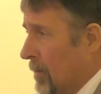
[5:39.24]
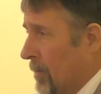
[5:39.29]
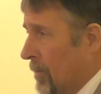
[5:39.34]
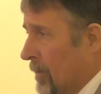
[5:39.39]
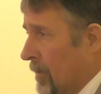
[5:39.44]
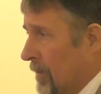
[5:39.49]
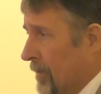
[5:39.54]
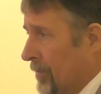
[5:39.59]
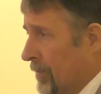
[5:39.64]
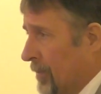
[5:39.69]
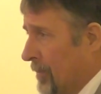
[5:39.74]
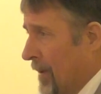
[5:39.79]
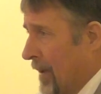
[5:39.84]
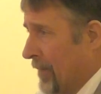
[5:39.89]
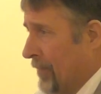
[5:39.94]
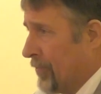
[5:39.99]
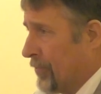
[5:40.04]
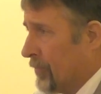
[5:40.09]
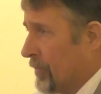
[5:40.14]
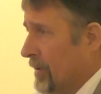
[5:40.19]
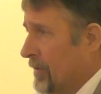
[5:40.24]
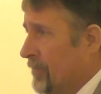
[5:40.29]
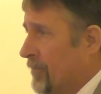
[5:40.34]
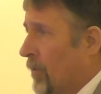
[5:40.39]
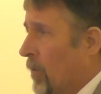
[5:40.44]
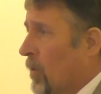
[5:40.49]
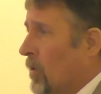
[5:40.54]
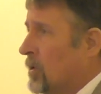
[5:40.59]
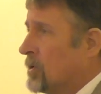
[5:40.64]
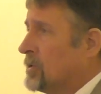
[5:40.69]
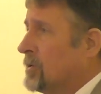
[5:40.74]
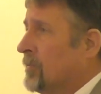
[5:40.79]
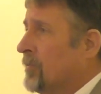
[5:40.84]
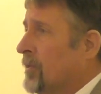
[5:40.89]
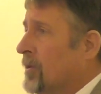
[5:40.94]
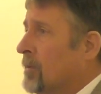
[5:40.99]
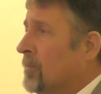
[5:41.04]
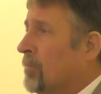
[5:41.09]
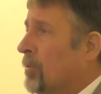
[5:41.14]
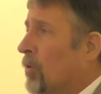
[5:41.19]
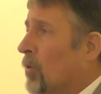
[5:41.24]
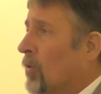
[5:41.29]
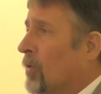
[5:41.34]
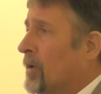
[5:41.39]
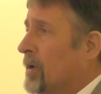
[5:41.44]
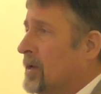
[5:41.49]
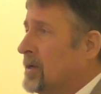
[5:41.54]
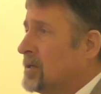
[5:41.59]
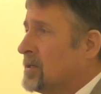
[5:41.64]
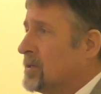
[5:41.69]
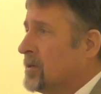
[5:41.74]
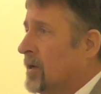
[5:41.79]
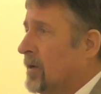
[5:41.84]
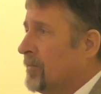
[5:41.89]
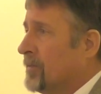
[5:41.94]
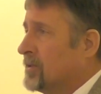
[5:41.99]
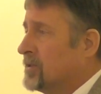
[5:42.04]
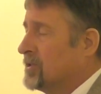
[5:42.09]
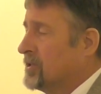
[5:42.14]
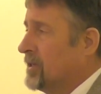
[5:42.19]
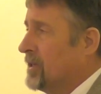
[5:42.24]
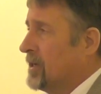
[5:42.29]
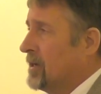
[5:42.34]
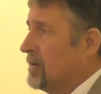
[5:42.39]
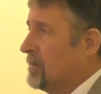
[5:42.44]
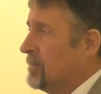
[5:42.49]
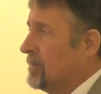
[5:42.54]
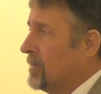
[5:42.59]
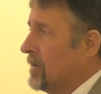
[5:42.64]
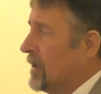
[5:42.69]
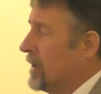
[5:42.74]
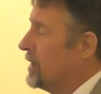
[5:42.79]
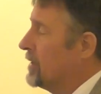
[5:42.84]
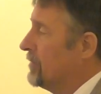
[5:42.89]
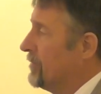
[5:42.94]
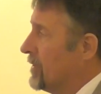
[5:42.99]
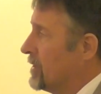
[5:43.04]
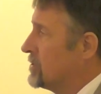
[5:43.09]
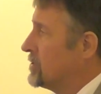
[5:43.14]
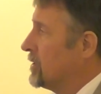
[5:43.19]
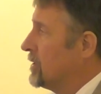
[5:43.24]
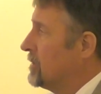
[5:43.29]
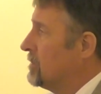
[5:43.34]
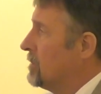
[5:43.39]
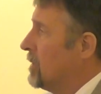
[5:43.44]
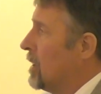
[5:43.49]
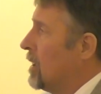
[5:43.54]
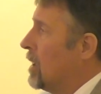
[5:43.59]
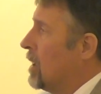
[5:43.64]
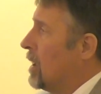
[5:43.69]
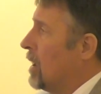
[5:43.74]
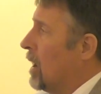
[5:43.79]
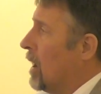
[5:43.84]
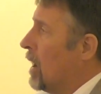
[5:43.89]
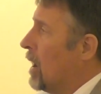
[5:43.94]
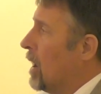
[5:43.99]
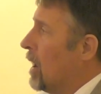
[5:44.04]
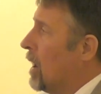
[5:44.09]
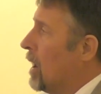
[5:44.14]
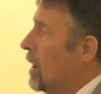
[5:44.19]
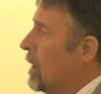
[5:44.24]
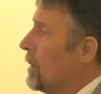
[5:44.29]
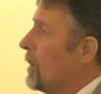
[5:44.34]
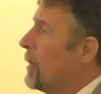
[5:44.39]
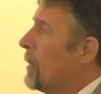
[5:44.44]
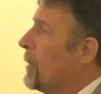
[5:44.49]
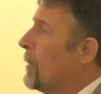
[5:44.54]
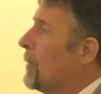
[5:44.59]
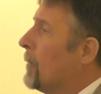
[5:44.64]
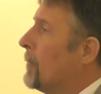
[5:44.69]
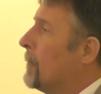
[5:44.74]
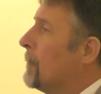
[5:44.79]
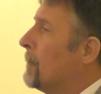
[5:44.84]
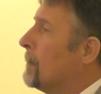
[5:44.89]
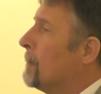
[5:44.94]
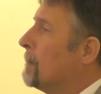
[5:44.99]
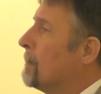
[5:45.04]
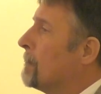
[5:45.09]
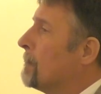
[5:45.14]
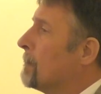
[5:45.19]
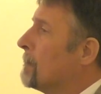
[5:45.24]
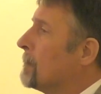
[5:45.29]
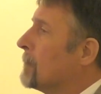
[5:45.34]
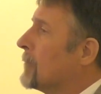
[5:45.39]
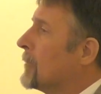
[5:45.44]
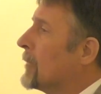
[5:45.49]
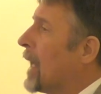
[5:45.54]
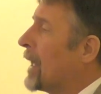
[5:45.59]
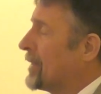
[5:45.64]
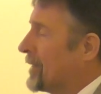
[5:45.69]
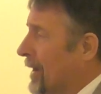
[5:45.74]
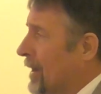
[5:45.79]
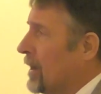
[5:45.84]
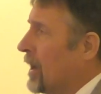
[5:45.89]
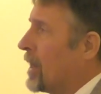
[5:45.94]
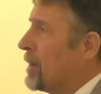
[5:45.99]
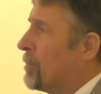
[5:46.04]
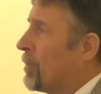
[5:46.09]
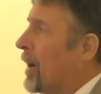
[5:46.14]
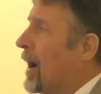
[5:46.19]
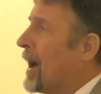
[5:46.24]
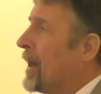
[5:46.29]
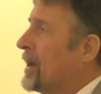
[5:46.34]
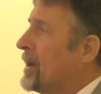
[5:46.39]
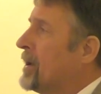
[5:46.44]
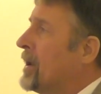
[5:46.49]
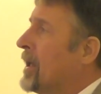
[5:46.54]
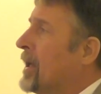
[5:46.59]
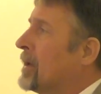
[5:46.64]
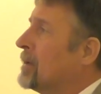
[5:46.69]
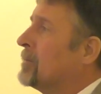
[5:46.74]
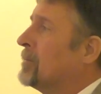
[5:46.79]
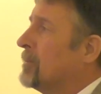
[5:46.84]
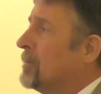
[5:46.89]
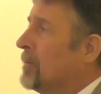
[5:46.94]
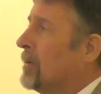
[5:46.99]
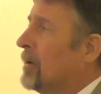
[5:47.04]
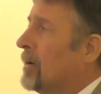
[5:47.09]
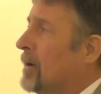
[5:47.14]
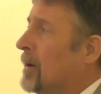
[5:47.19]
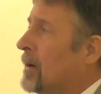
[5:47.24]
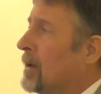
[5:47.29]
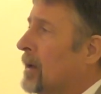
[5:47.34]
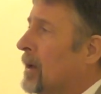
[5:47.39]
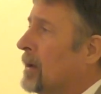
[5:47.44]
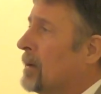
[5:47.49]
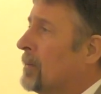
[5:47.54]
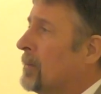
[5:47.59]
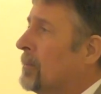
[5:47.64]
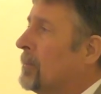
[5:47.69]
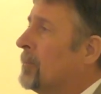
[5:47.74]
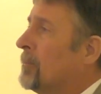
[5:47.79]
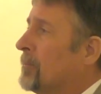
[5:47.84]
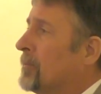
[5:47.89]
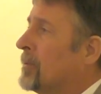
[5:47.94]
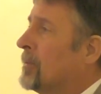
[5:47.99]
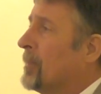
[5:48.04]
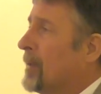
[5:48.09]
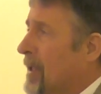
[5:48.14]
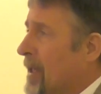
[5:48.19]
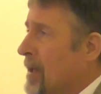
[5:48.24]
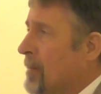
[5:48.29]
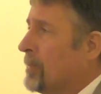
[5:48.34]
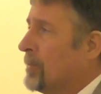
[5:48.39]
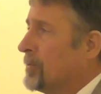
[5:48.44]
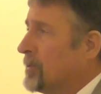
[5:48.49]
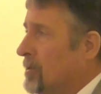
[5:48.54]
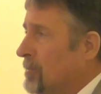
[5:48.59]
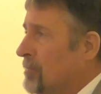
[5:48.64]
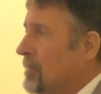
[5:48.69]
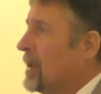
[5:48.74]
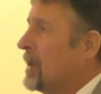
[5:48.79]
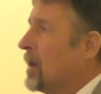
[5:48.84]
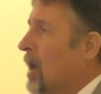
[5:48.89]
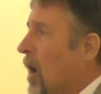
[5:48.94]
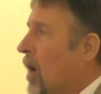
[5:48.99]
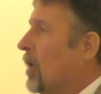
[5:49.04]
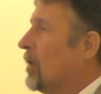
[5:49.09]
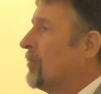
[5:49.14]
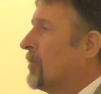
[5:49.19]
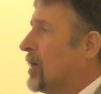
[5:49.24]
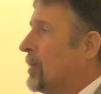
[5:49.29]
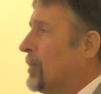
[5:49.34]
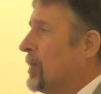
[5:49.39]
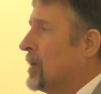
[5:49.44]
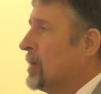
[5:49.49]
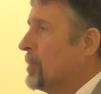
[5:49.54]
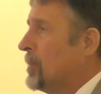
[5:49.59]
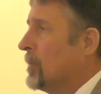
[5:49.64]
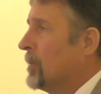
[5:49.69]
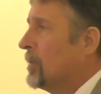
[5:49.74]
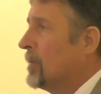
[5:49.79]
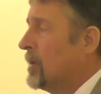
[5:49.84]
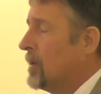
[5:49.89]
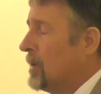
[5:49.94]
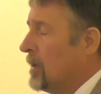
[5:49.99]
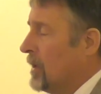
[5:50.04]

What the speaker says: with about three-fourths of the employees of the city individually. I take a lot of pride in that, to be able to meet all of our people,